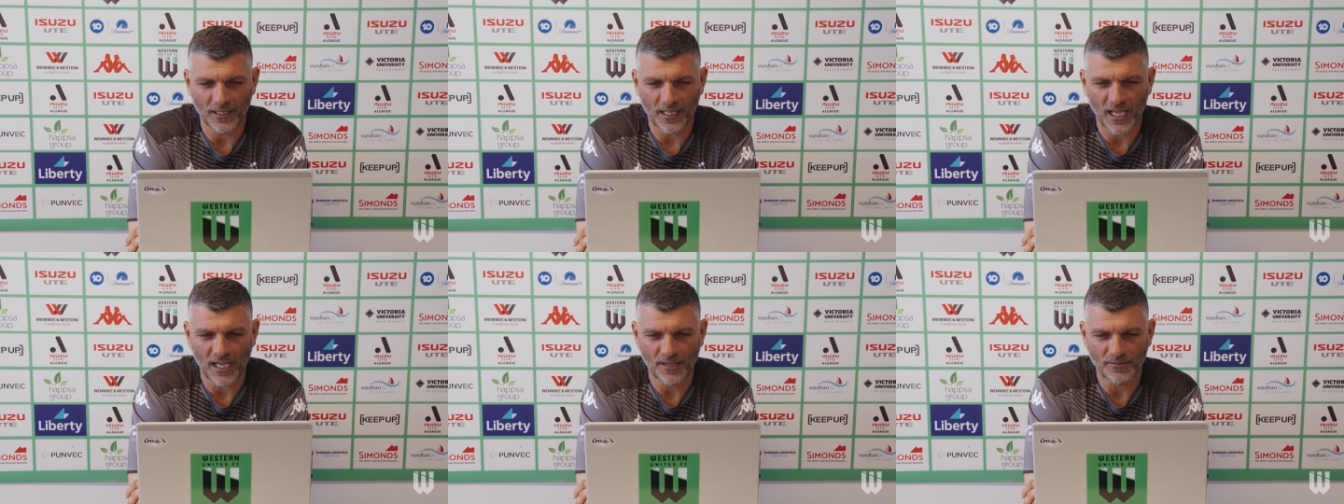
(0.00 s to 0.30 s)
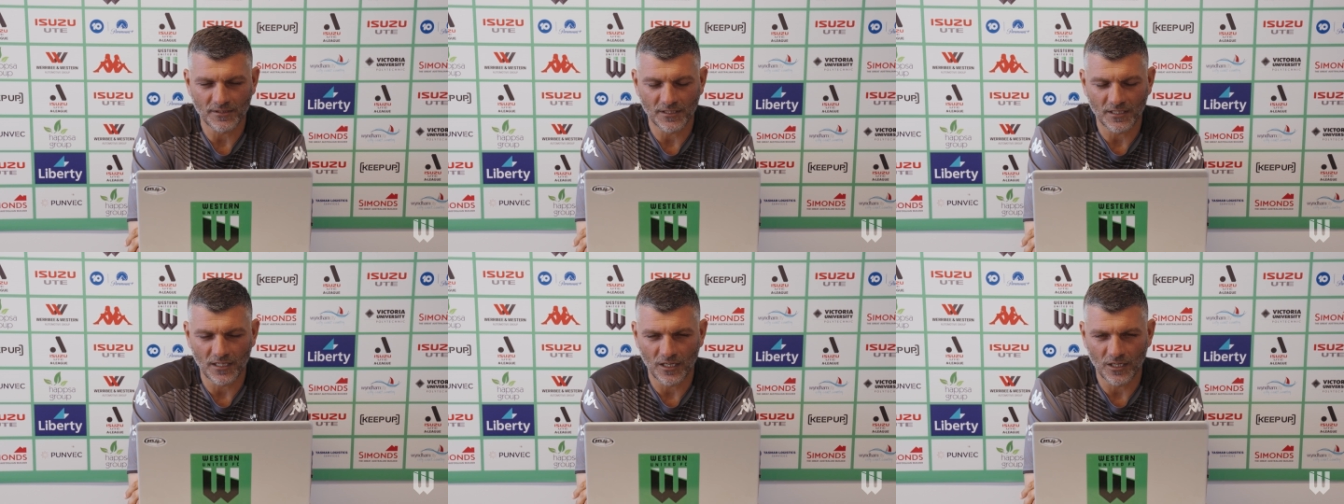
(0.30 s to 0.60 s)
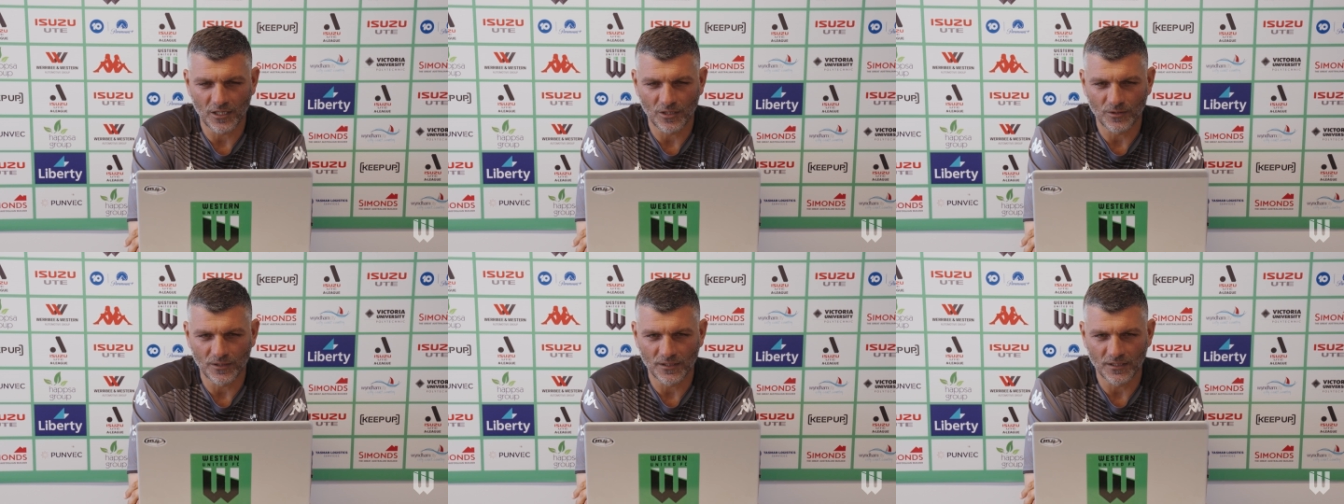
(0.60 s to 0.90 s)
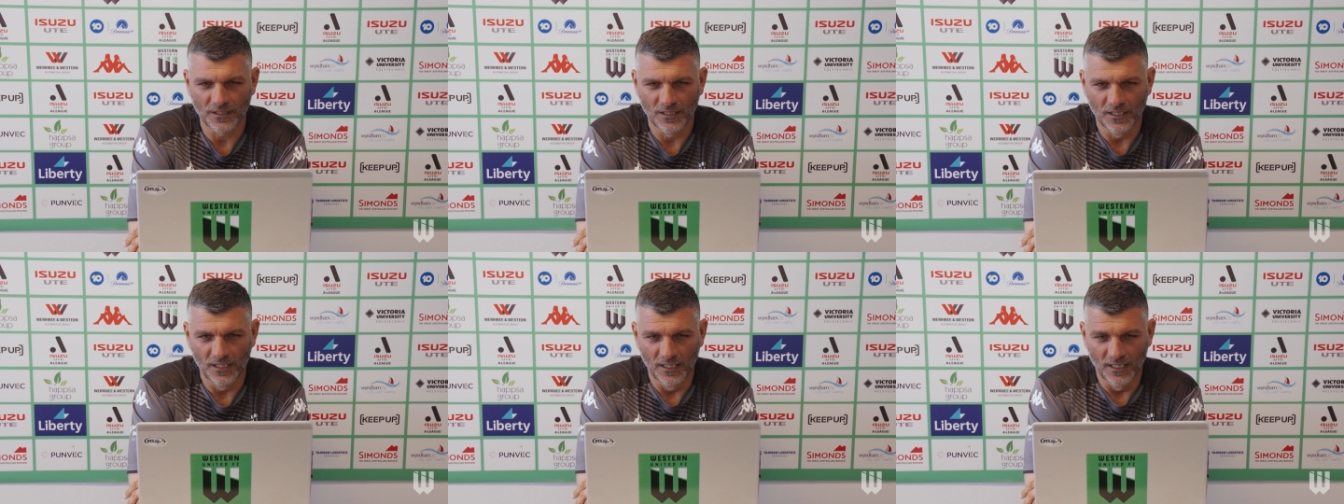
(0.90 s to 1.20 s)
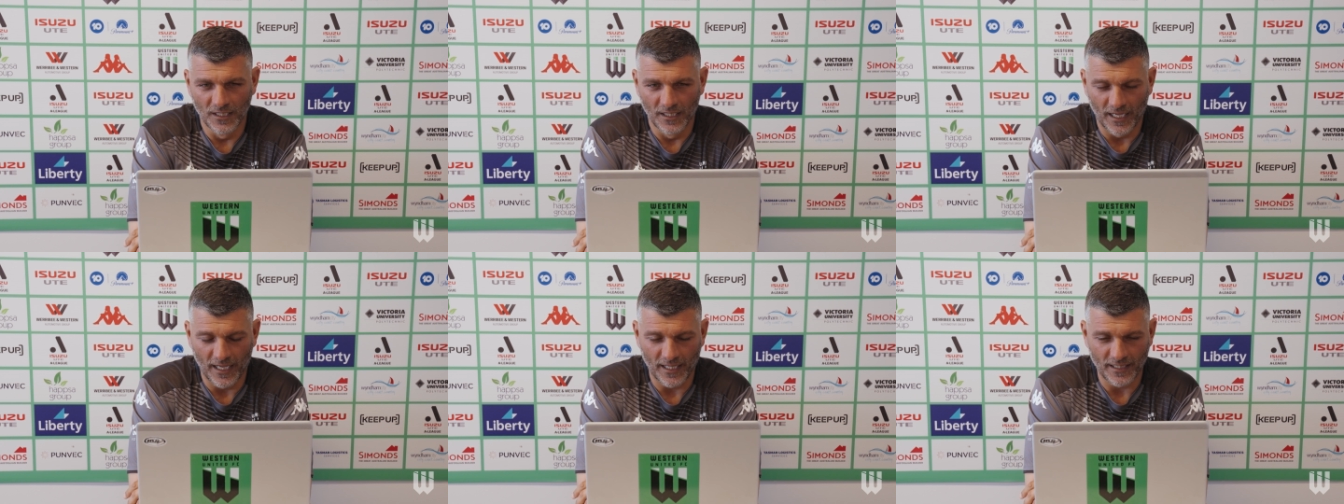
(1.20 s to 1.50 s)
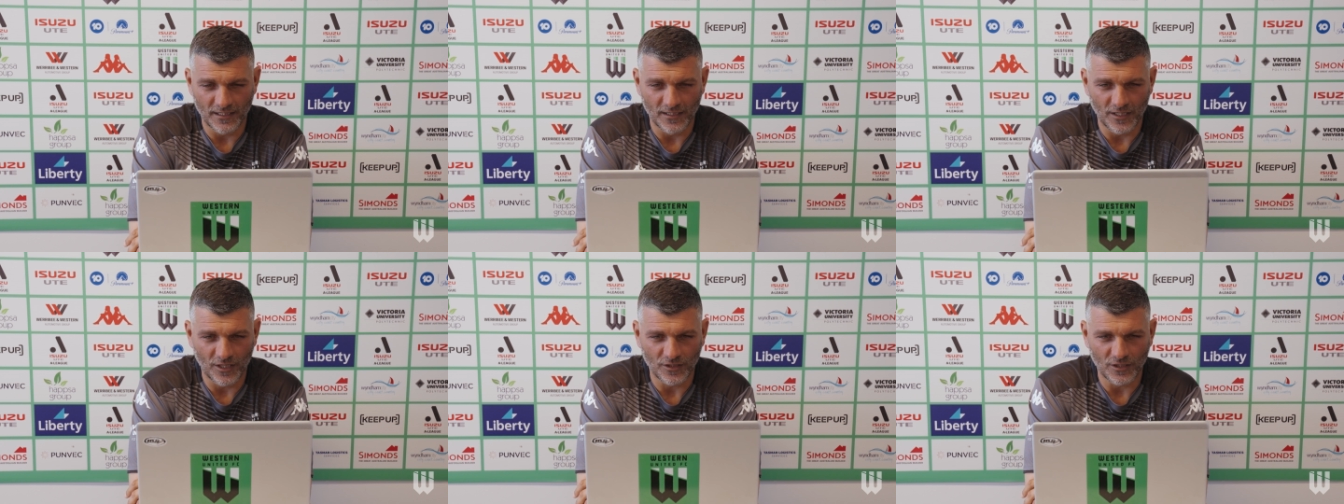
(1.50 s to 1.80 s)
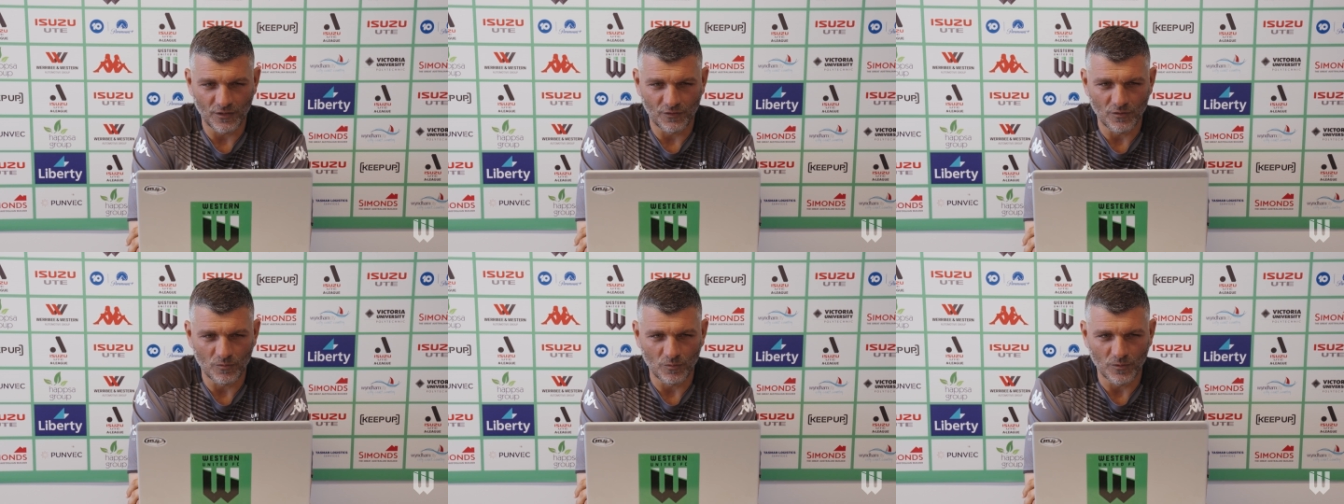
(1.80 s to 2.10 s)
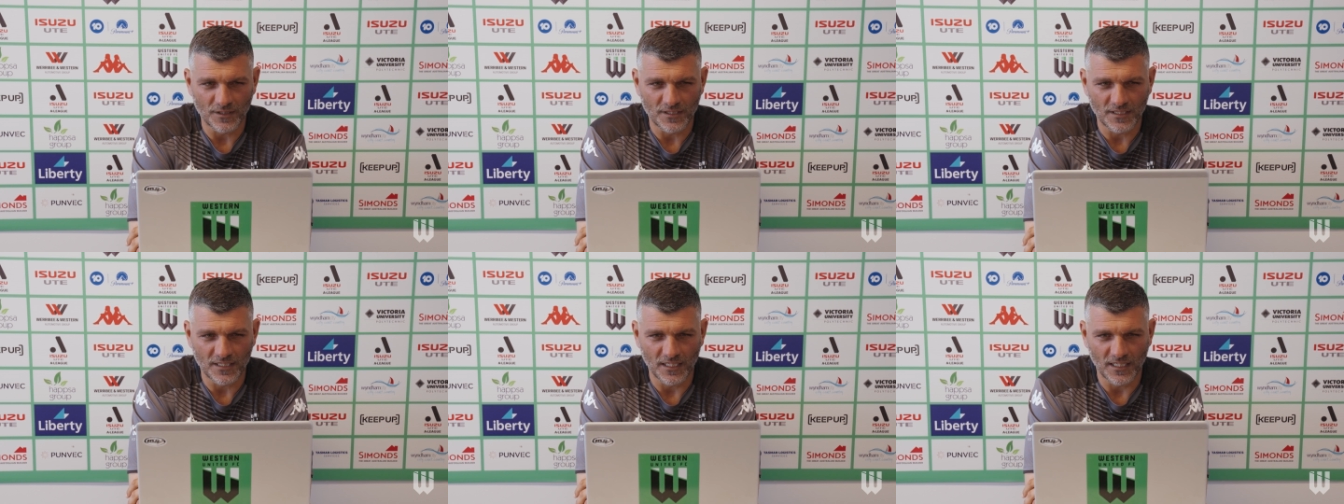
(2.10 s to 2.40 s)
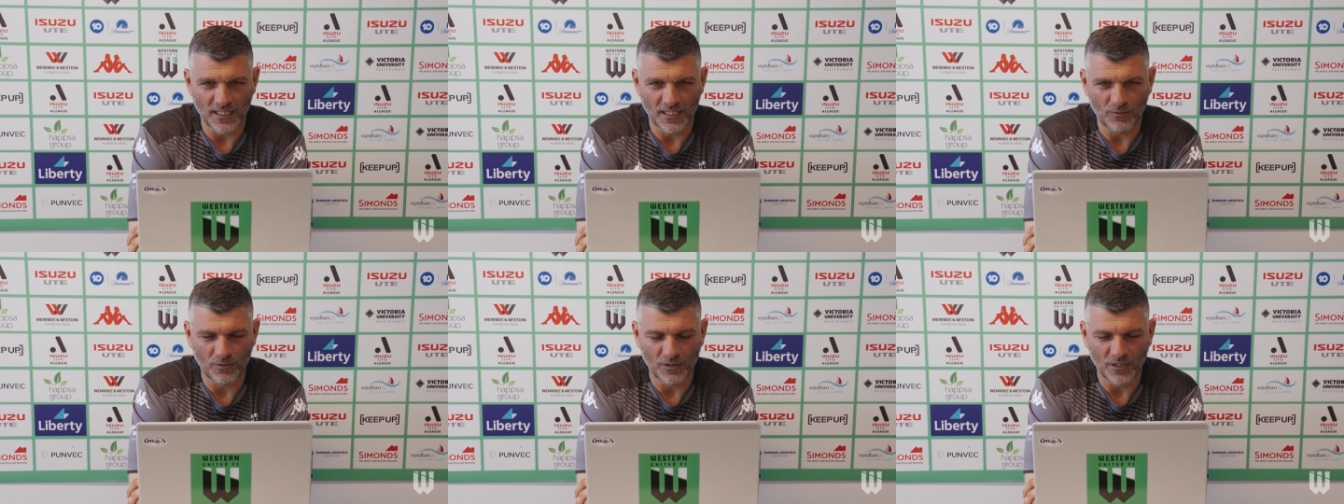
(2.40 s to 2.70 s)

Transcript: of games ago and no different with City.